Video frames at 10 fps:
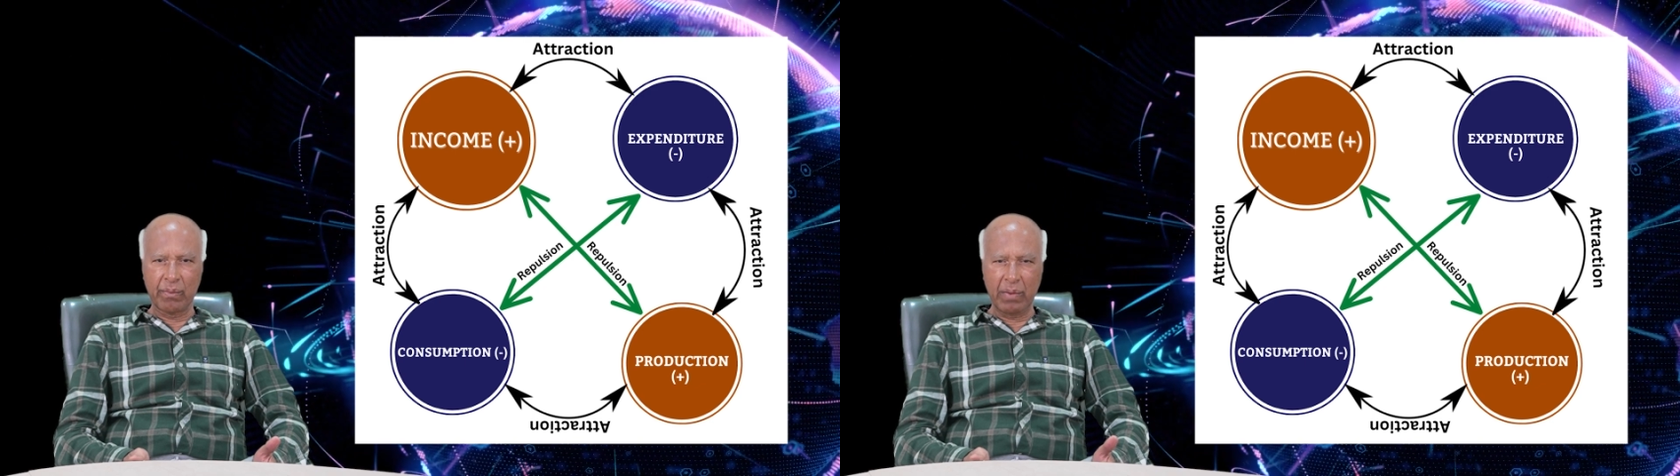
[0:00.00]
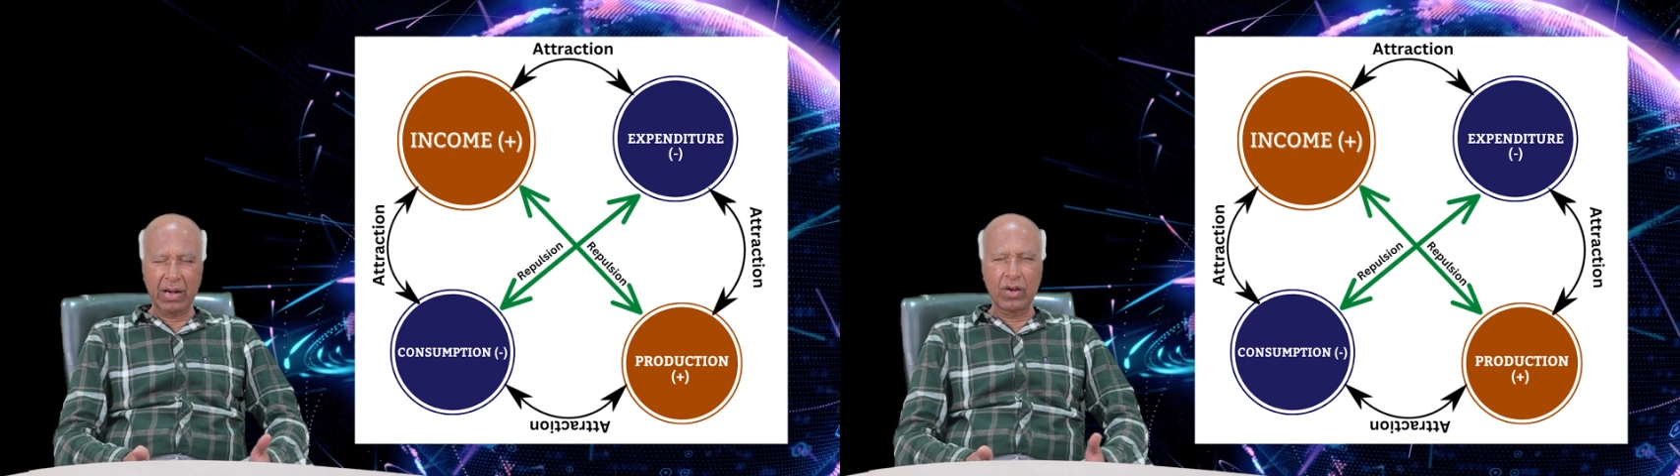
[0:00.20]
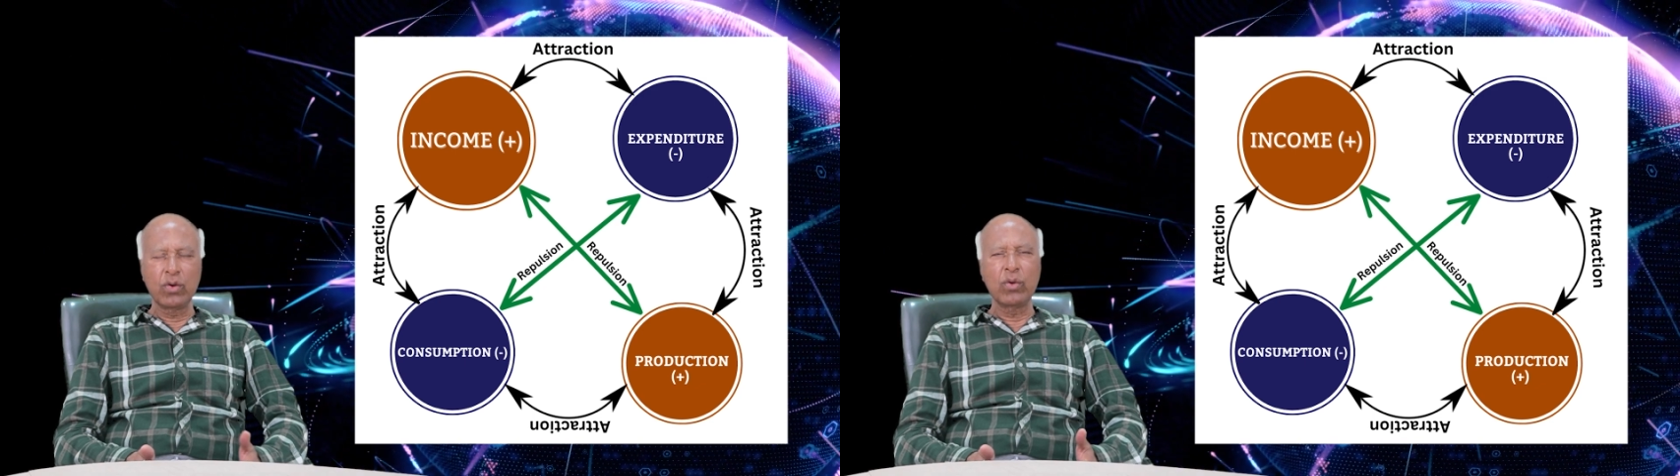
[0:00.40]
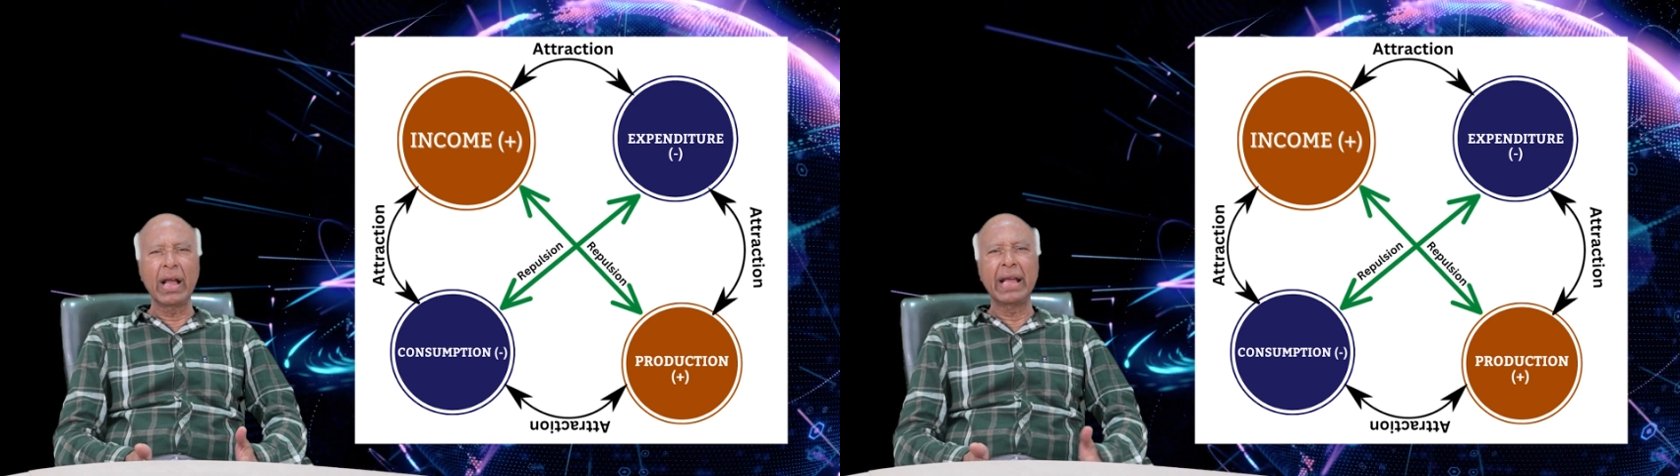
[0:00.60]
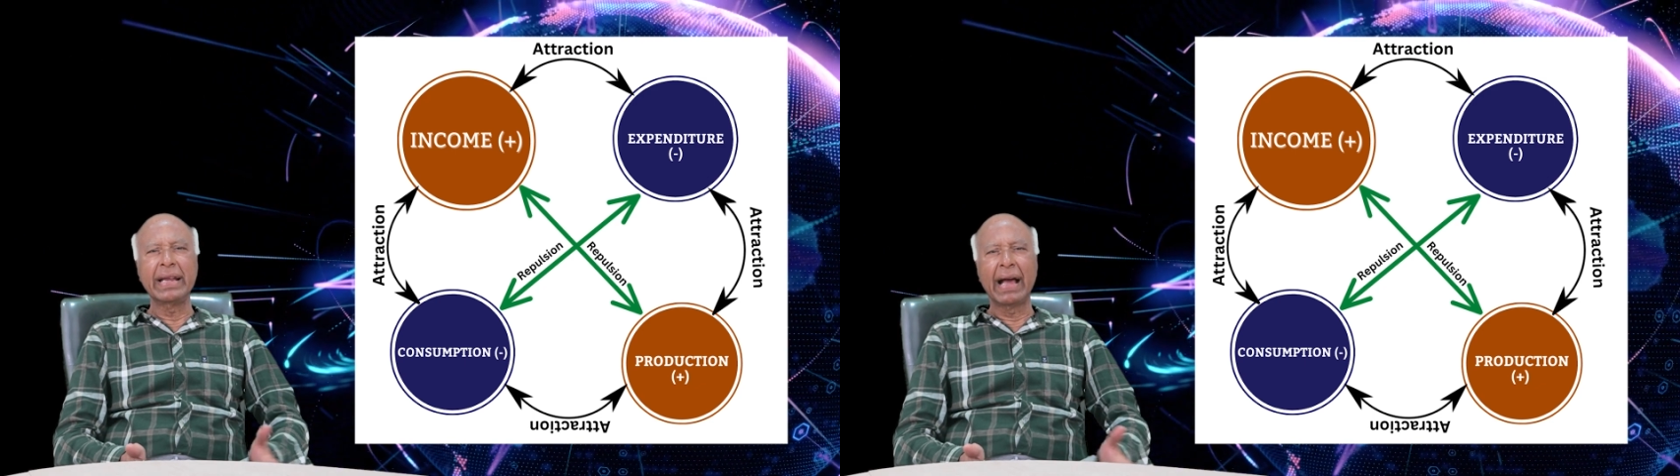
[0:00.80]
But
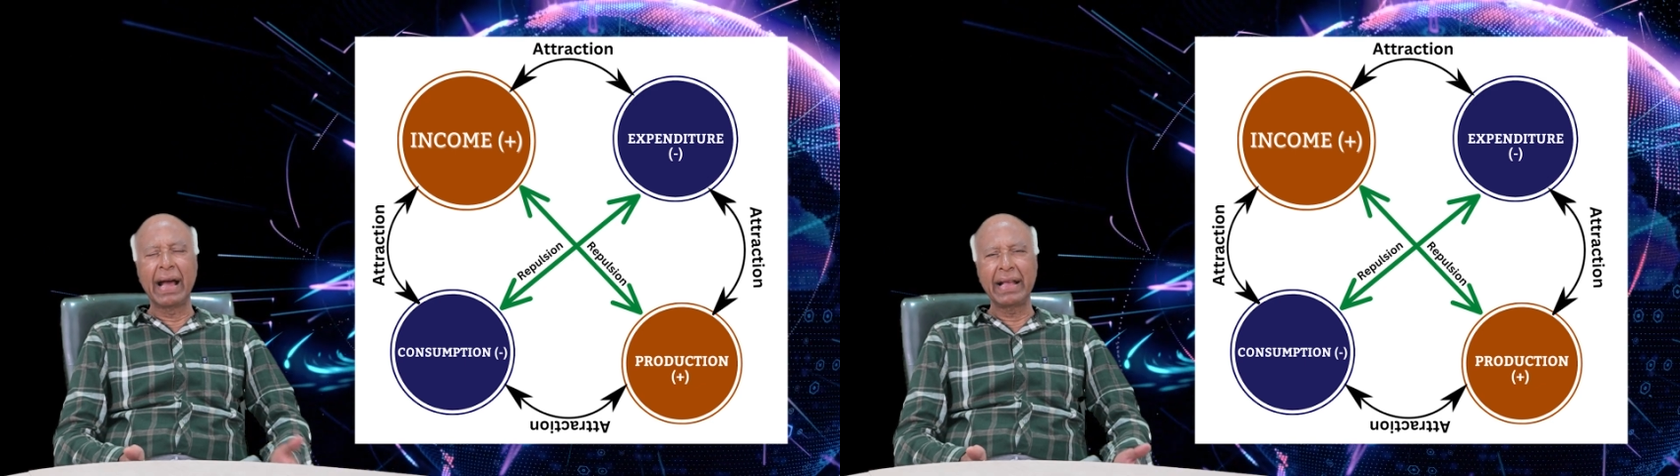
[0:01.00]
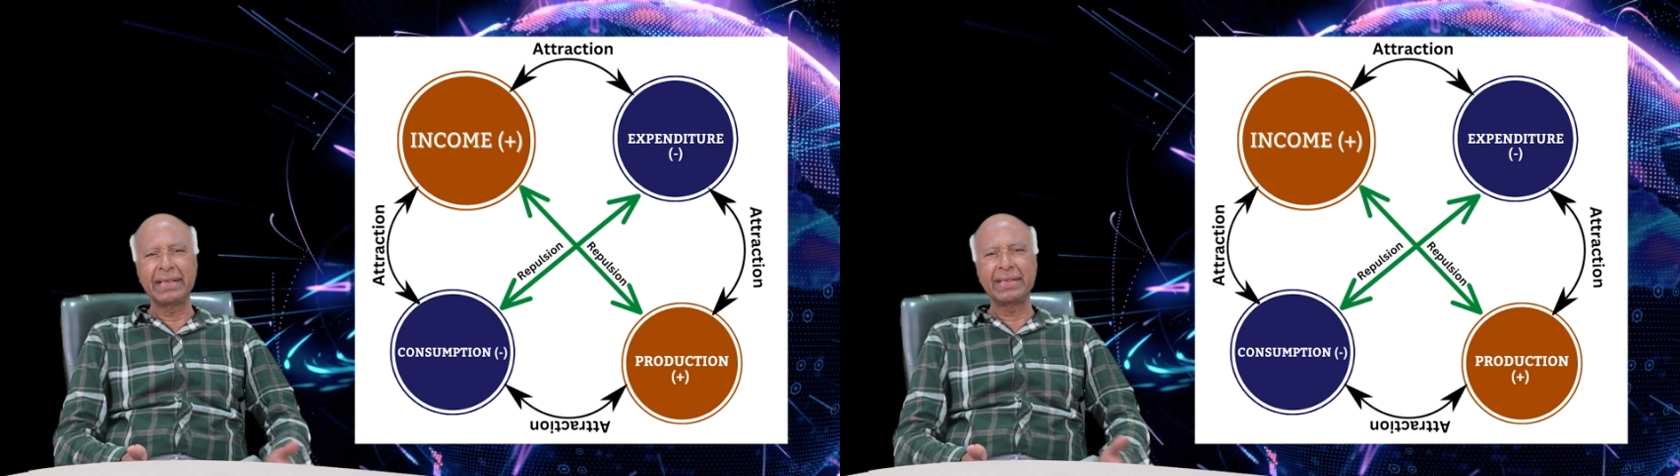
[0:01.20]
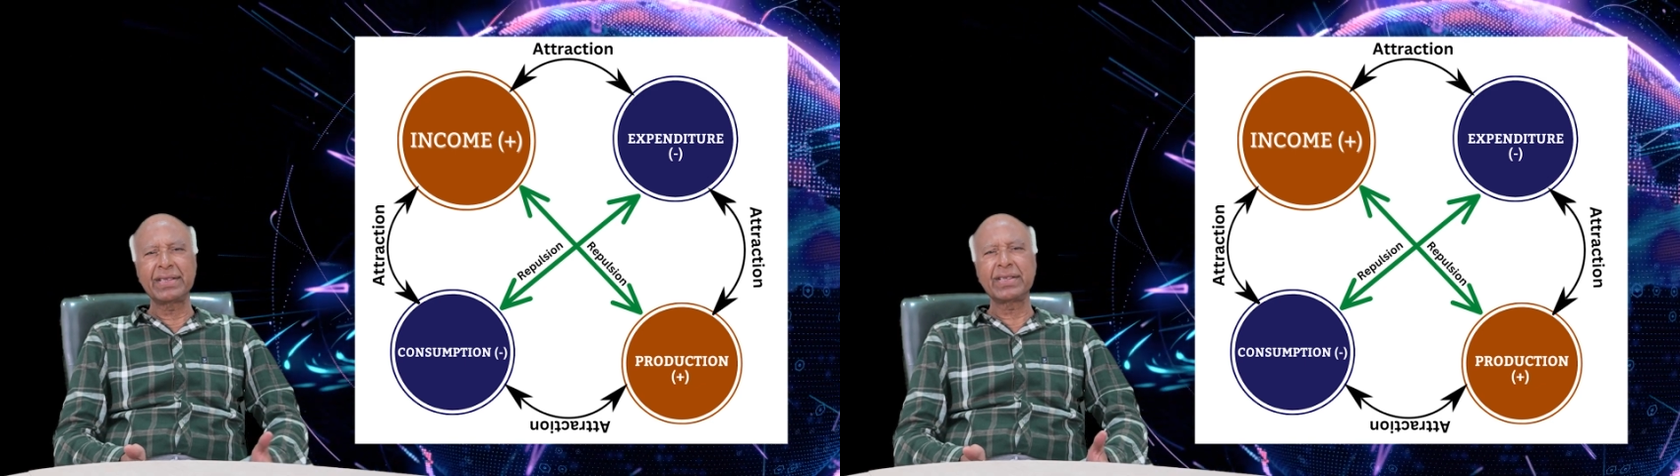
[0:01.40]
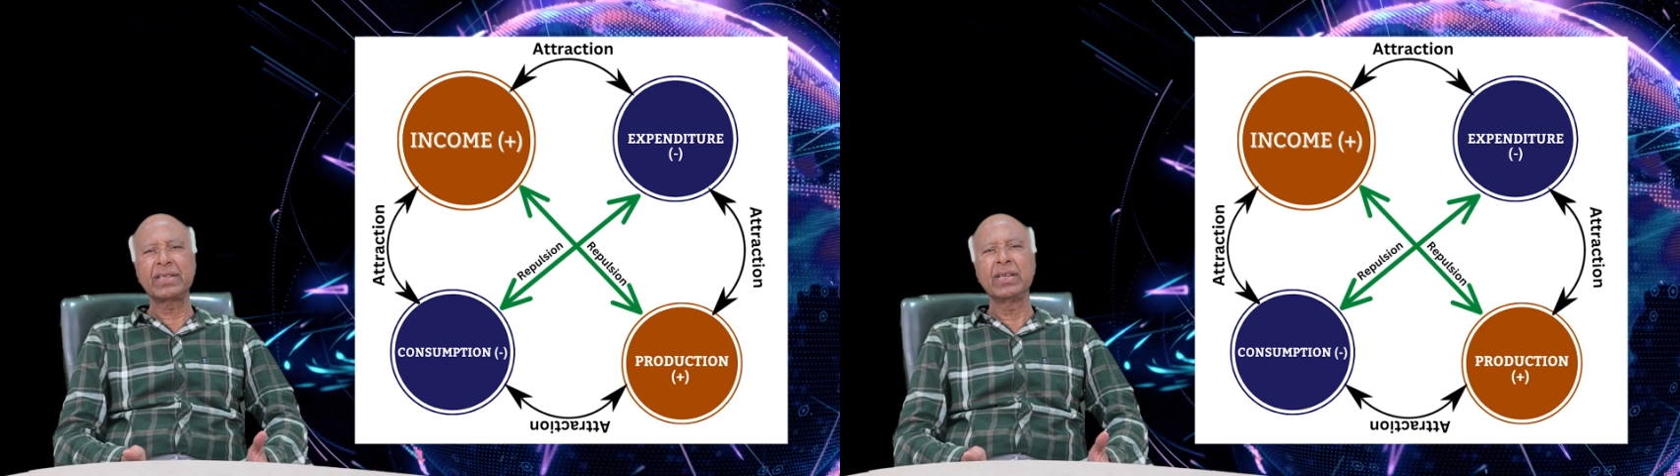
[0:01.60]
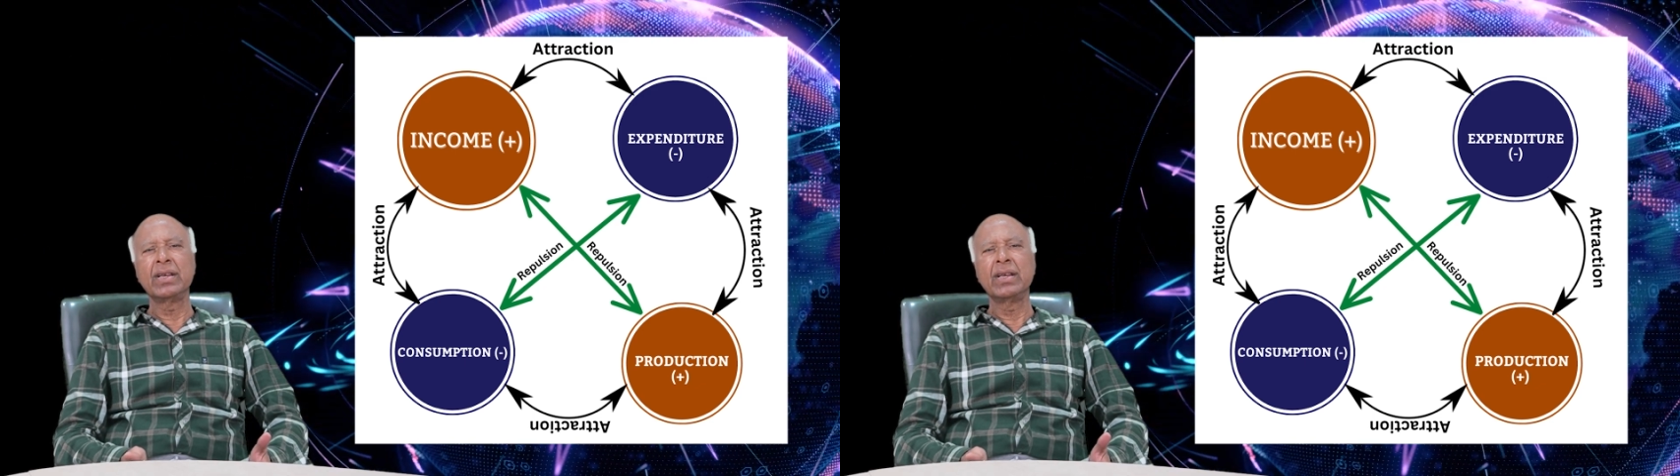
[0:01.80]
to
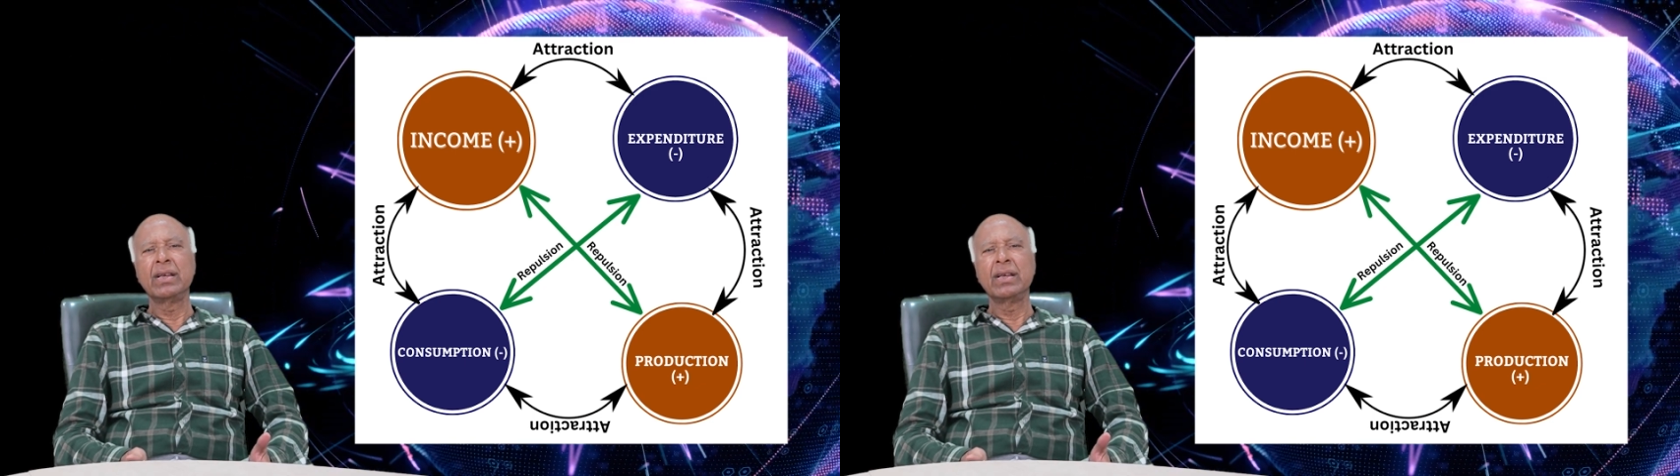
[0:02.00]
enhance